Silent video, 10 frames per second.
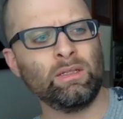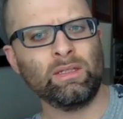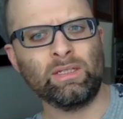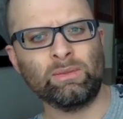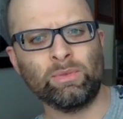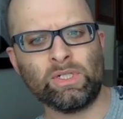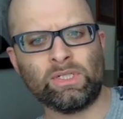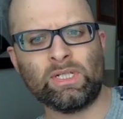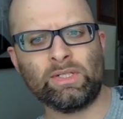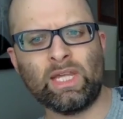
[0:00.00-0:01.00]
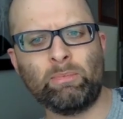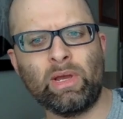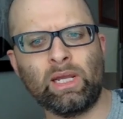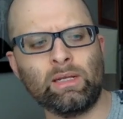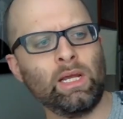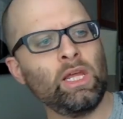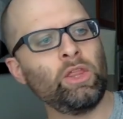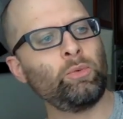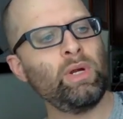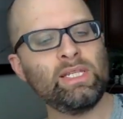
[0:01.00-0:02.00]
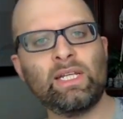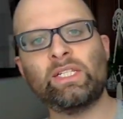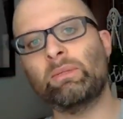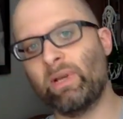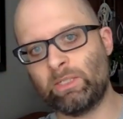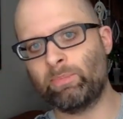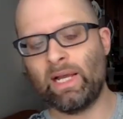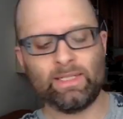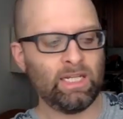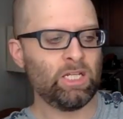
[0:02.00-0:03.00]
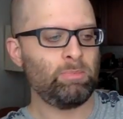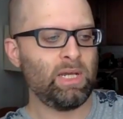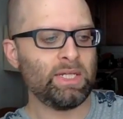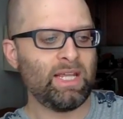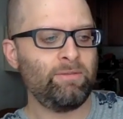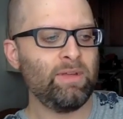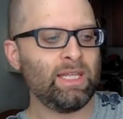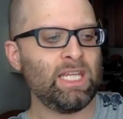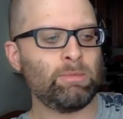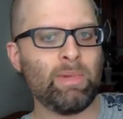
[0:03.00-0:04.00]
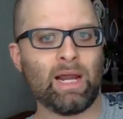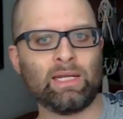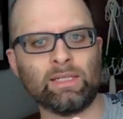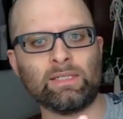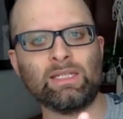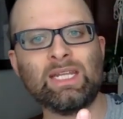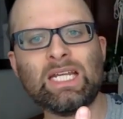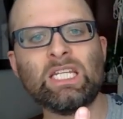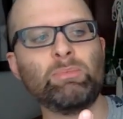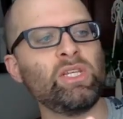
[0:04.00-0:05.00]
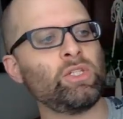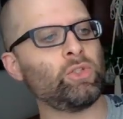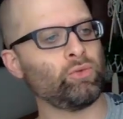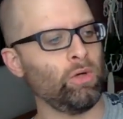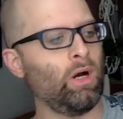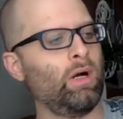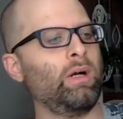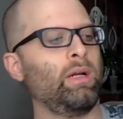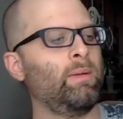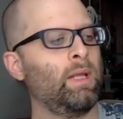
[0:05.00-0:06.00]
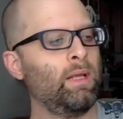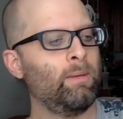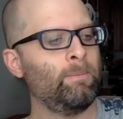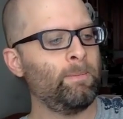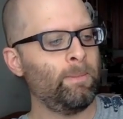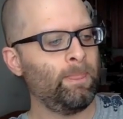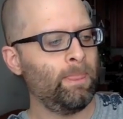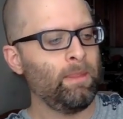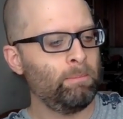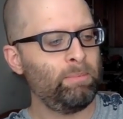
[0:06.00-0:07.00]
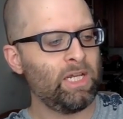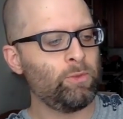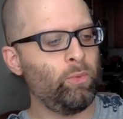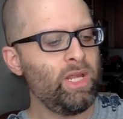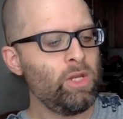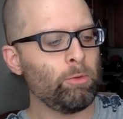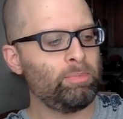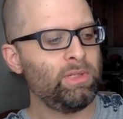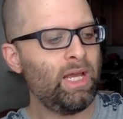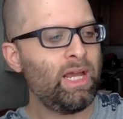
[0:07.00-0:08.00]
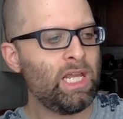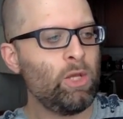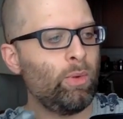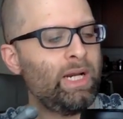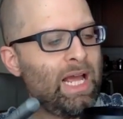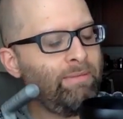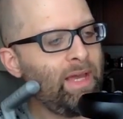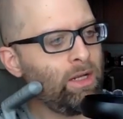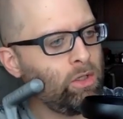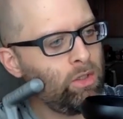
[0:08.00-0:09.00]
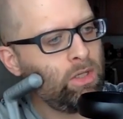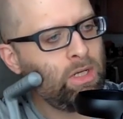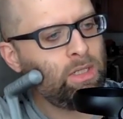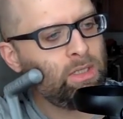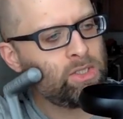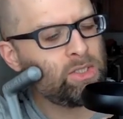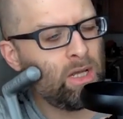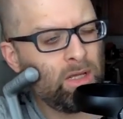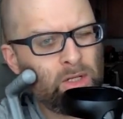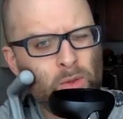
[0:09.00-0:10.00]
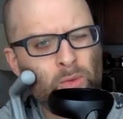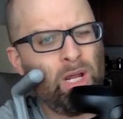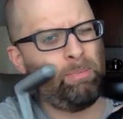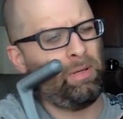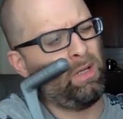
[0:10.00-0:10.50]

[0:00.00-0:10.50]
And we'll just cinch that back in. The reason it's a mixed blessing is because I feel like these magnets need to be strong, because when you're playing, you want to have that good, solid grip,